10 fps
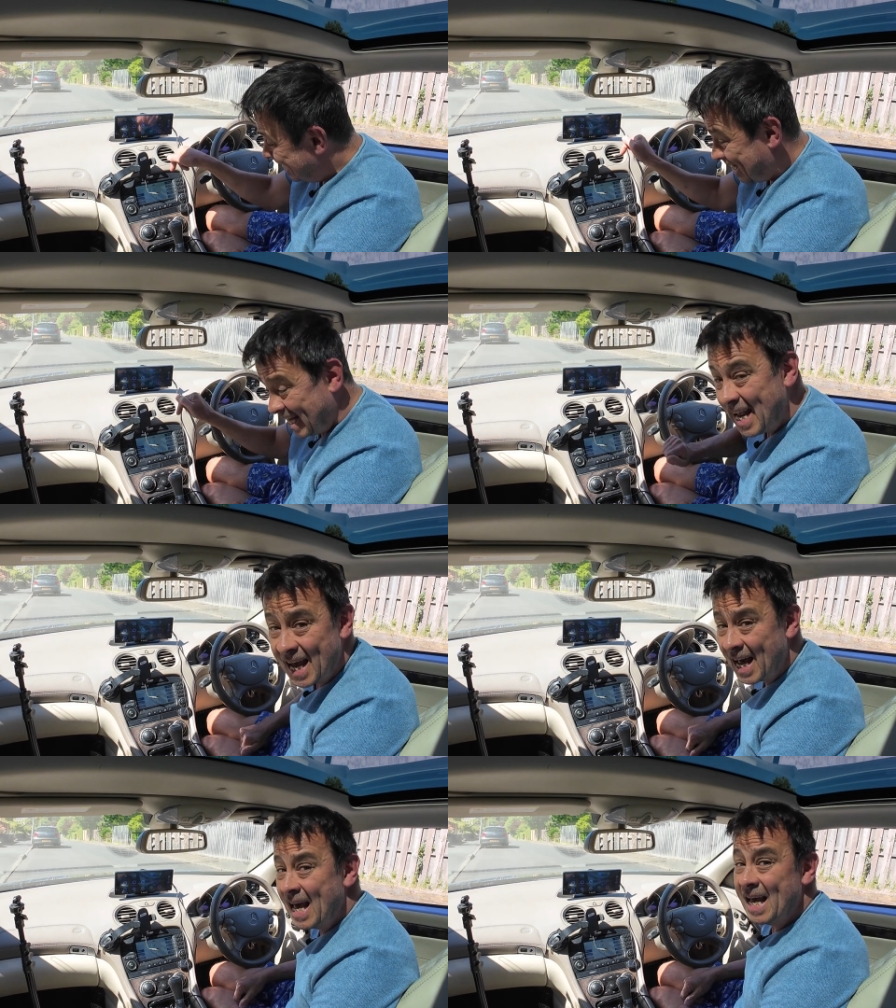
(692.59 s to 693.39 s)
down
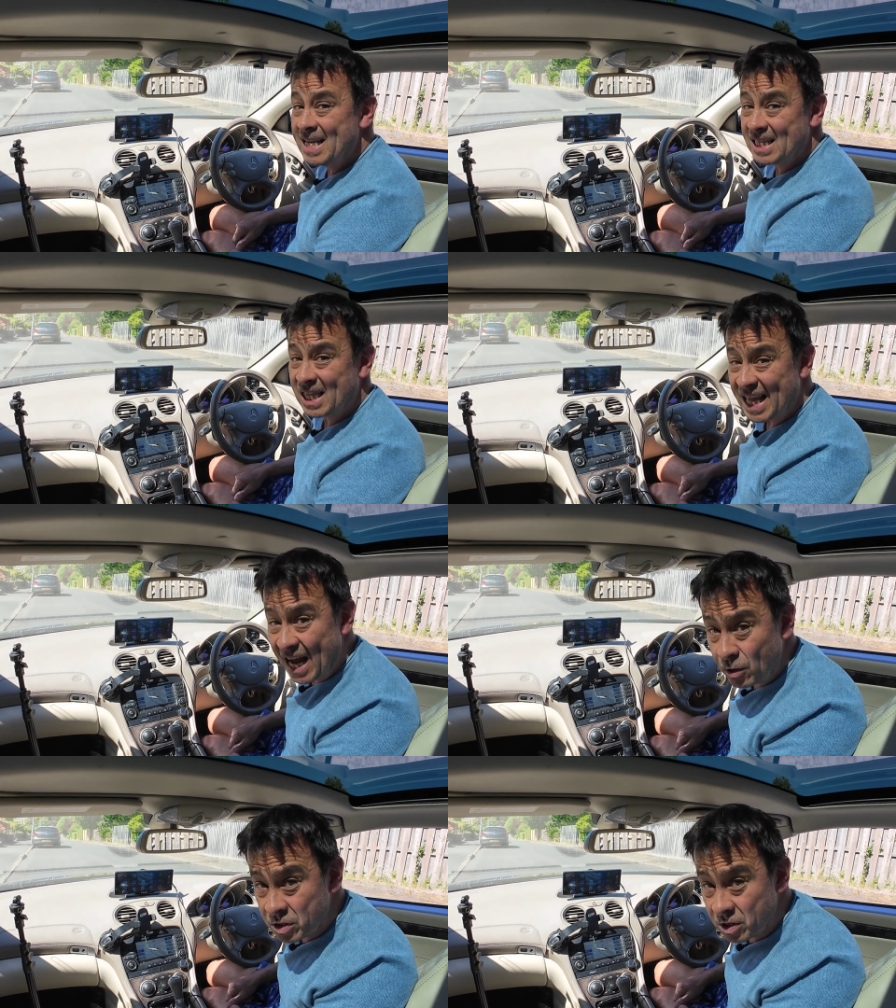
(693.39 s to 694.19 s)
here is
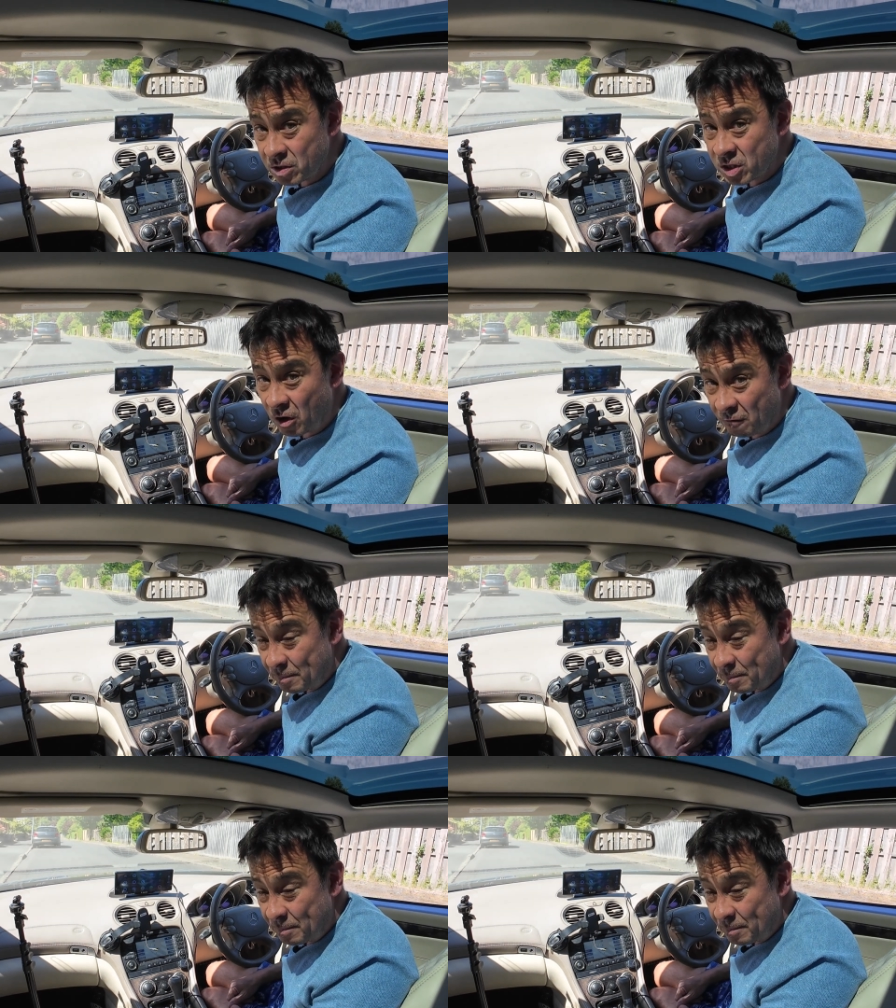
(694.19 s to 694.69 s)
thousands of